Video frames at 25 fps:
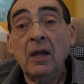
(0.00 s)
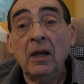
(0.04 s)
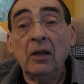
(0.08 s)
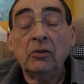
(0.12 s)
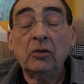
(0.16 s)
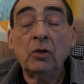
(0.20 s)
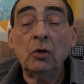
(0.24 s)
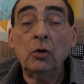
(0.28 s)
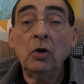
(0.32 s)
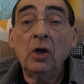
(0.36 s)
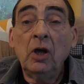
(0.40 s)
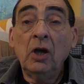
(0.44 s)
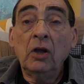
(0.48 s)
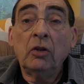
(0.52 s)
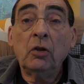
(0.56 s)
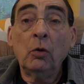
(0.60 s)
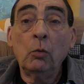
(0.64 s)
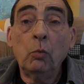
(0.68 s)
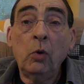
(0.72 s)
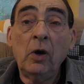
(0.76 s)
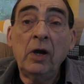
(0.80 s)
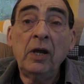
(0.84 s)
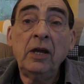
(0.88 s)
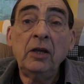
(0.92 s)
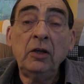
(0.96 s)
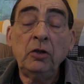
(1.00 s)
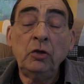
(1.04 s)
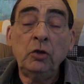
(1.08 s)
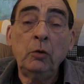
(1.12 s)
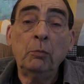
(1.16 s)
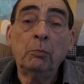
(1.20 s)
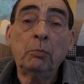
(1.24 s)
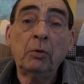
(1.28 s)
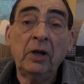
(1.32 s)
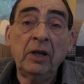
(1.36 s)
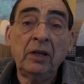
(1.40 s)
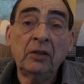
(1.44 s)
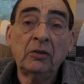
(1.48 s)
So the way you
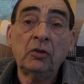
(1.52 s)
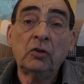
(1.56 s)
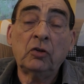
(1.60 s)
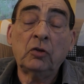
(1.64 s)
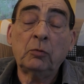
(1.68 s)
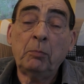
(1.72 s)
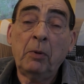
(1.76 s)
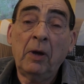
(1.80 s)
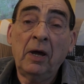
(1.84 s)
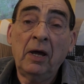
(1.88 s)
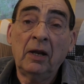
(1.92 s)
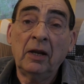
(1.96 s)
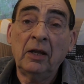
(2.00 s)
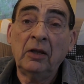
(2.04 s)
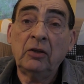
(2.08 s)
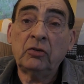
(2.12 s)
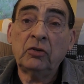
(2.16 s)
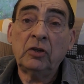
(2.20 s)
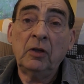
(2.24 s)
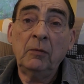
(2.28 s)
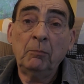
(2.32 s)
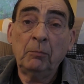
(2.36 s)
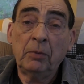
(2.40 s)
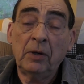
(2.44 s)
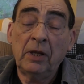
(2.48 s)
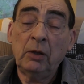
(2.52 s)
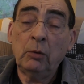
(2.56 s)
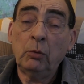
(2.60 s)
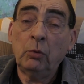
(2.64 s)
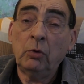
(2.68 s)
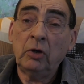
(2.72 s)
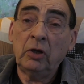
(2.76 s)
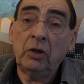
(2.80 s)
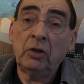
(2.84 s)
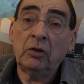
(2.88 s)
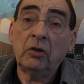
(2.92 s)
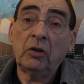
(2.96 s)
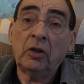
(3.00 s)
break the spell is simply
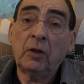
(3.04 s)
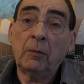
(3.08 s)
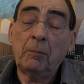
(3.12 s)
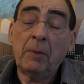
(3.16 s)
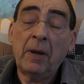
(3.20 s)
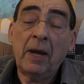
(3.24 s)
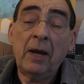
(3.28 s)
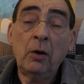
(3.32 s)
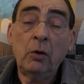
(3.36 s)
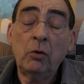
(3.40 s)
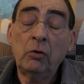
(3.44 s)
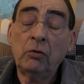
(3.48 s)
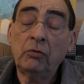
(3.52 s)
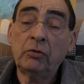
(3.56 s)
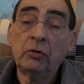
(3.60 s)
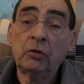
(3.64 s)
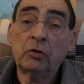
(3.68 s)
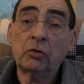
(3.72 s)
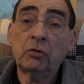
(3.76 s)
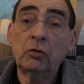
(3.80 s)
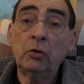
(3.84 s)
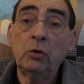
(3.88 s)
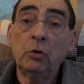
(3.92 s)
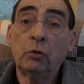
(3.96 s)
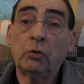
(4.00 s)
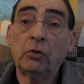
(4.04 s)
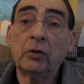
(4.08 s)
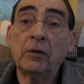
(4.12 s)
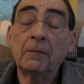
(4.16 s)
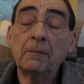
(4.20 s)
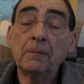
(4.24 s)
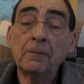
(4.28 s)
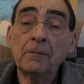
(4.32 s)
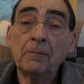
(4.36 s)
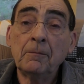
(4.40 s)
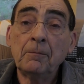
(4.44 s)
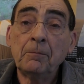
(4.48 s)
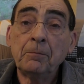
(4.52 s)
with the power of the truth.
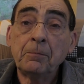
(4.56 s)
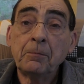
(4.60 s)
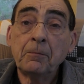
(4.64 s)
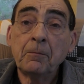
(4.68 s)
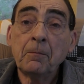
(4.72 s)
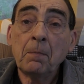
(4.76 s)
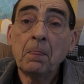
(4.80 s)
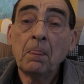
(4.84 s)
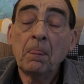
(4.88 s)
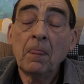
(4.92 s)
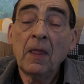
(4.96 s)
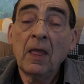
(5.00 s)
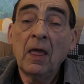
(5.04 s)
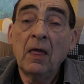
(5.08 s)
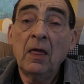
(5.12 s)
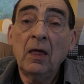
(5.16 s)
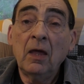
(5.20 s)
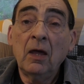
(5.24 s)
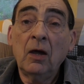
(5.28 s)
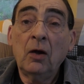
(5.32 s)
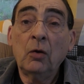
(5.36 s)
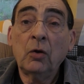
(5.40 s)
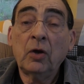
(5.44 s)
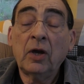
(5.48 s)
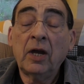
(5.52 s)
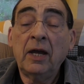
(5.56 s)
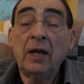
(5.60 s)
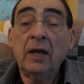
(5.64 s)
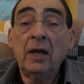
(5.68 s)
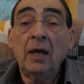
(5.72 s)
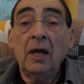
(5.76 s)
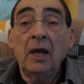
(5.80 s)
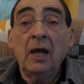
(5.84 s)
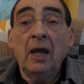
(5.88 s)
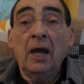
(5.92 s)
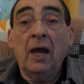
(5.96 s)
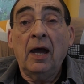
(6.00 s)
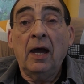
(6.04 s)
Okay,
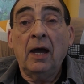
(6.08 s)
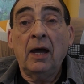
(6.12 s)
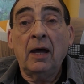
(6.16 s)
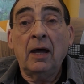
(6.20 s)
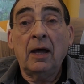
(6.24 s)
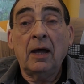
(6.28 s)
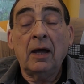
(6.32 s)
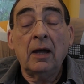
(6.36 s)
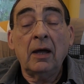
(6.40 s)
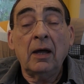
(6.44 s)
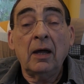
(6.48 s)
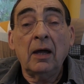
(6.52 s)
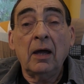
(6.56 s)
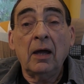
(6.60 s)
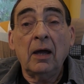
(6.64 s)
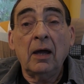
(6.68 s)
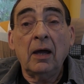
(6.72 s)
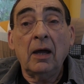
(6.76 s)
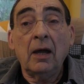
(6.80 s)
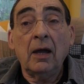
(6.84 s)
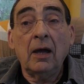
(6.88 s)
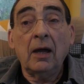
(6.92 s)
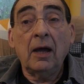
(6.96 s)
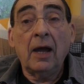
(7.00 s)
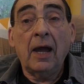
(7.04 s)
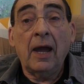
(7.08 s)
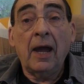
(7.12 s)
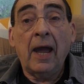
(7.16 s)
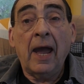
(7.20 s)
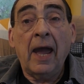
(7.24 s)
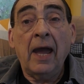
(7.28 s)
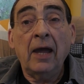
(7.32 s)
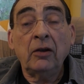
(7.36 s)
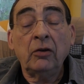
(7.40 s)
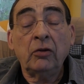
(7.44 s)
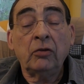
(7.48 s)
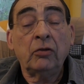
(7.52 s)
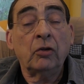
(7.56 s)
uh,
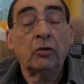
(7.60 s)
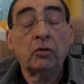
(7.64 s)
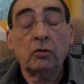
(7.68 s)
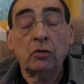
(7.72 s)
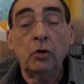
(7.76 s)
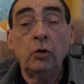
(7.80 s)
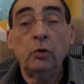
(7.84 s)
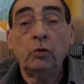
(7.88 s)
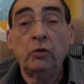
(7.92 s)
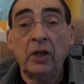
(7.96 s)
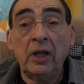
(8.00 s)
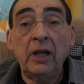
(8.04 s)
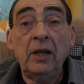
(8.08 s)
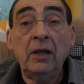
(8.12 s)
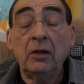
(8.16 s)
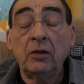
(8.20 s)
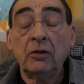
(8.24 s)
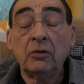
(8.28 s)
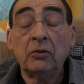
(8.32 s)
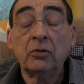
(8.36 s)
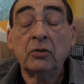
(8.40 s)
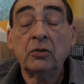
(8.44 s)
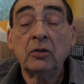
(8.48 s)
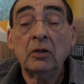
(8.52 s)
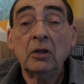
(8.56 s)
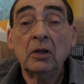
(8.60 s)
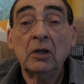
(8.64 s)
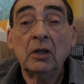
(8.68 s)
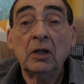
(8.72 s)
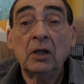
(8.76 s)
and the truth is